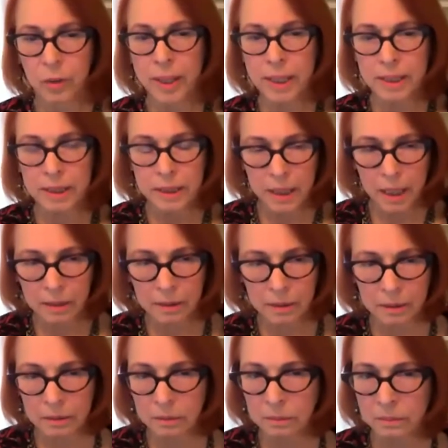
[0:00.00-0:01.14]
I can tell
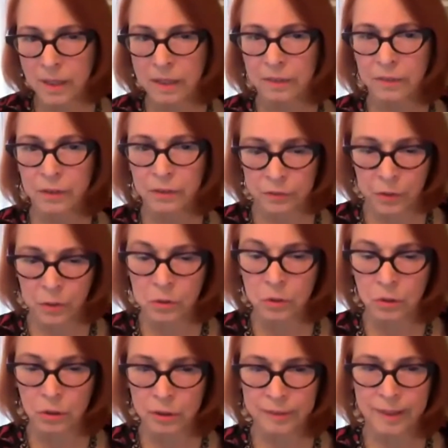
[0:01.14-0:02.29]
you that of the phone
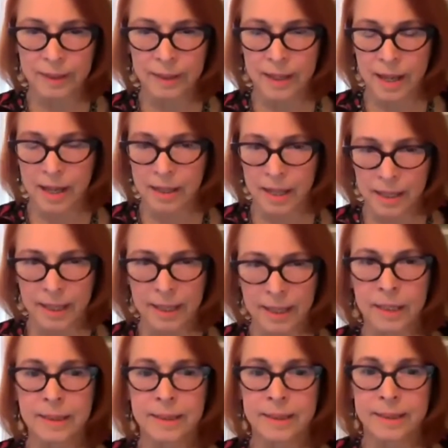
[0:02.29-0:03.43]
calls I get, and I
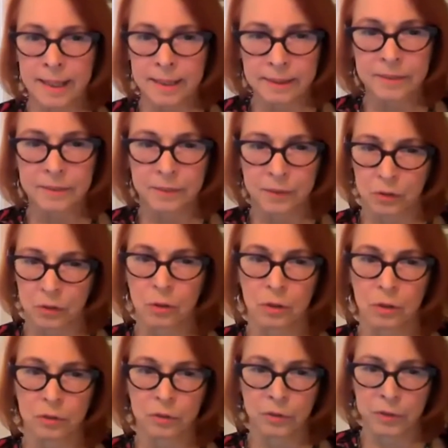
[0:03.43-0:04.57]
get daily phone
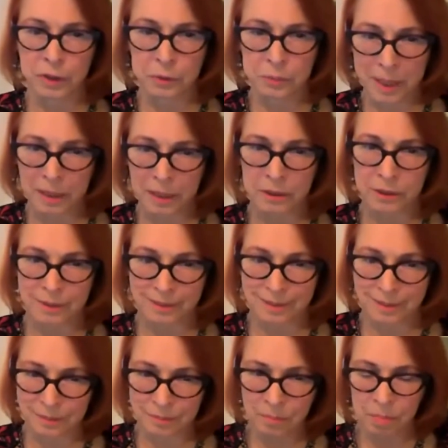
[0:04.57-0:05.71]
calls for new
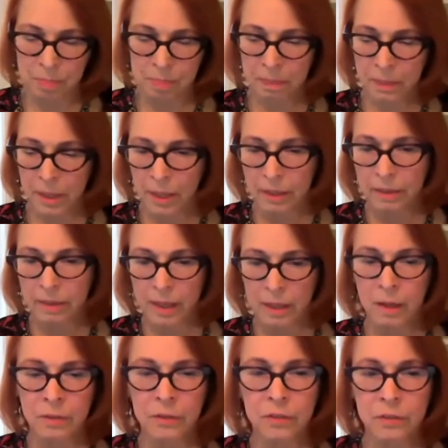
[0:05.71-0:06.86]
patients, that
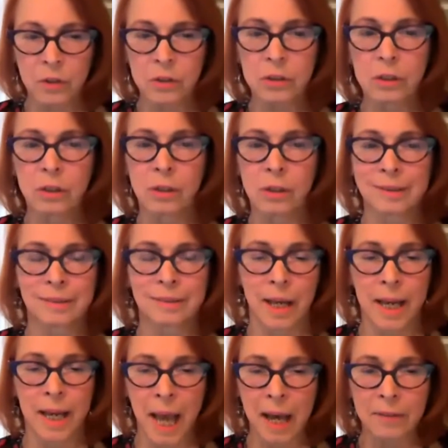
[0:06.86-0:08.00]
of the phone calls,
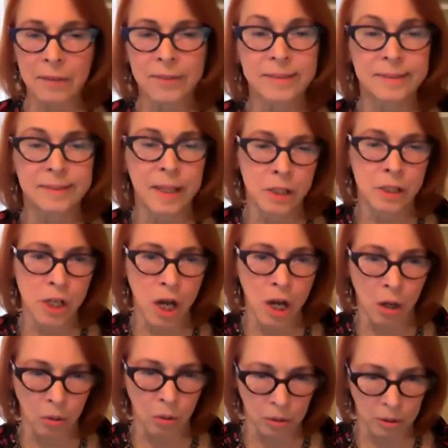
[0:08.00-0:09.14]
I have to say
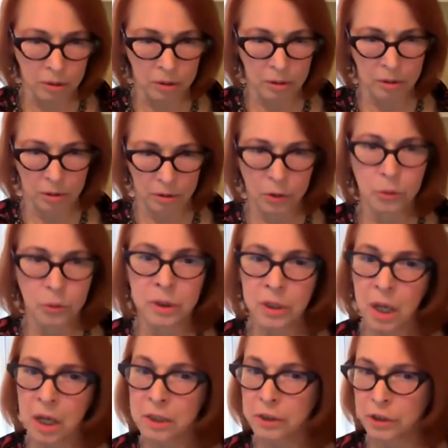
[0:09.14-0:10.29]
no to a
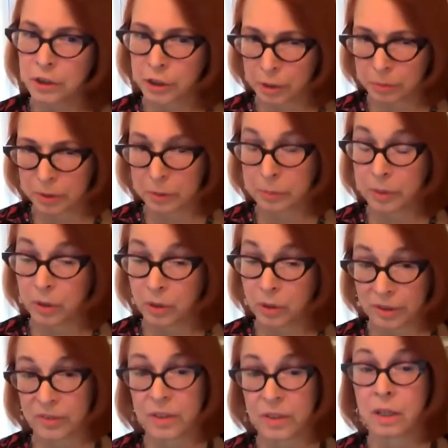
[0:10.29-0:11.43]
large number
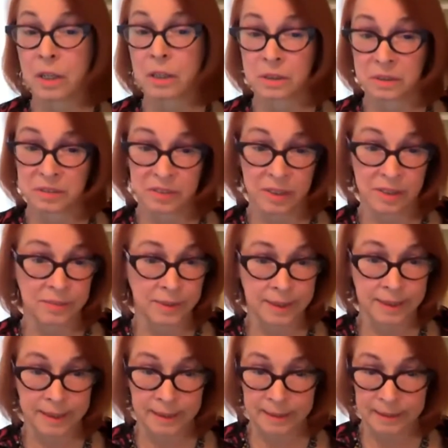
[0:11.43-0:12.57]
because they're under
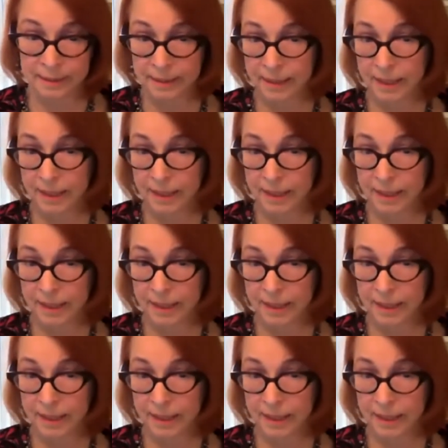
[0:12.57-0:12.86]
17.